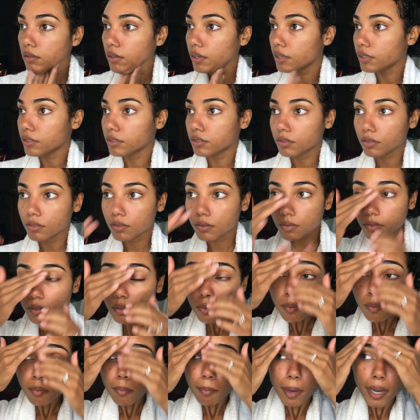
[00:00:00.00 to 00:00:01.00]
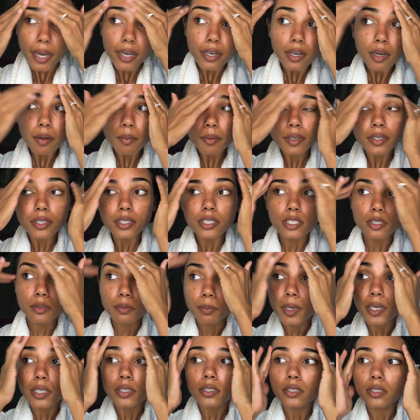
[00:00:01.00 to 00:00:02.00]
Alright, so you might not be
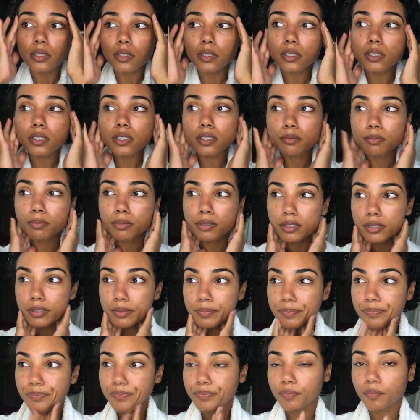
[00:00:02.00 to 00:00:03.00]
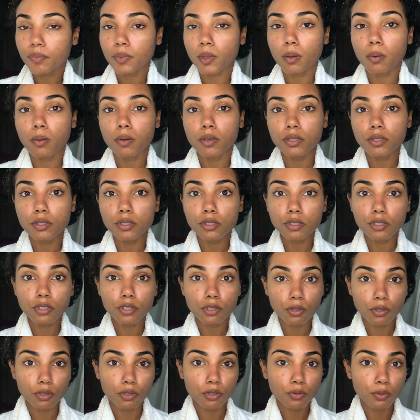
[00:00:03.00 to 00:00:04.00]
expecting this, but I'm gonna just
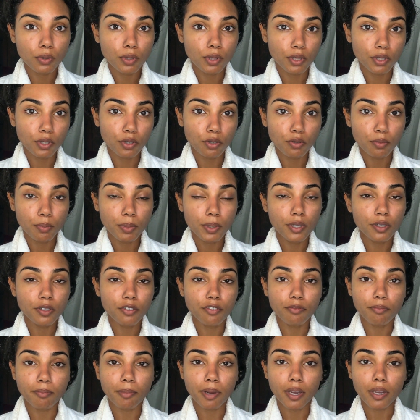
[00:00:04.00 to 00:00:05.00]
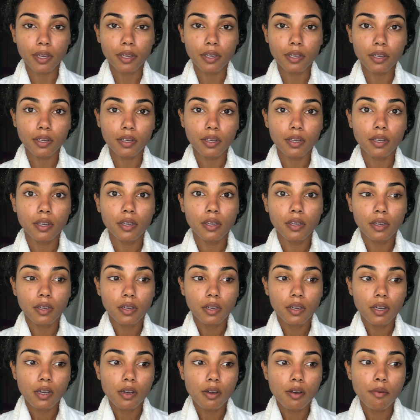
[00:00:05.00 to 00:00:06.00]
show you a little bit of my
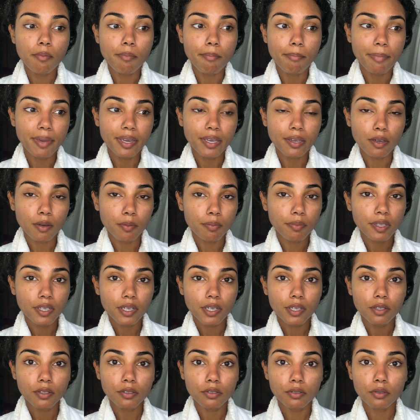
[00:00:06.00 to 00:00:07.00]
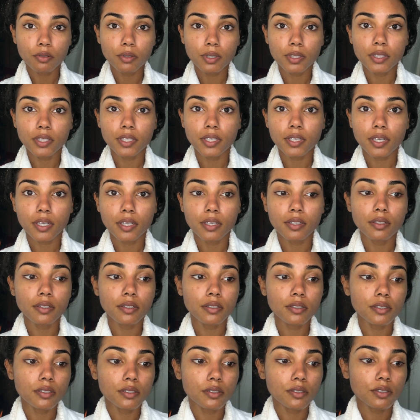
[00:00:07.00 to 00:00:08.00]
makeup that I do at the
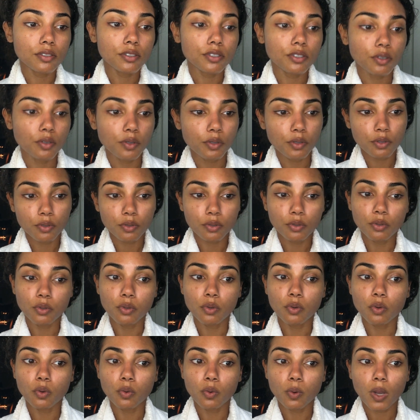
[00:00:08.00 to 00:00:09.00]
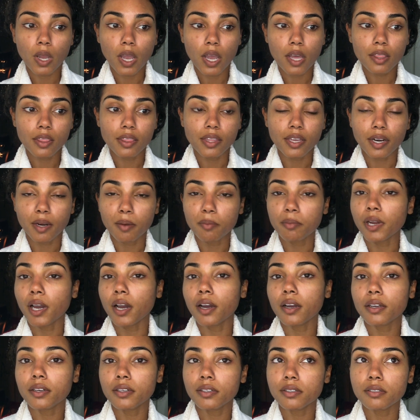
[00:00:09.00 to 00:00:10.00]
end, just to show you that I'm
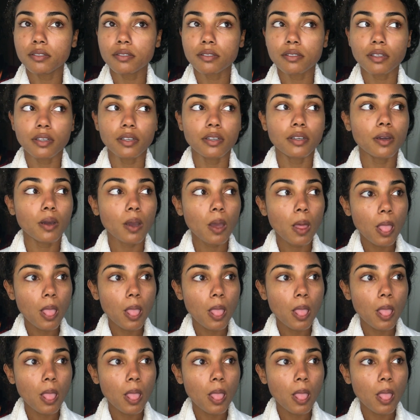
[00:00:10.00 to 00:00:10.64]
not gonna just like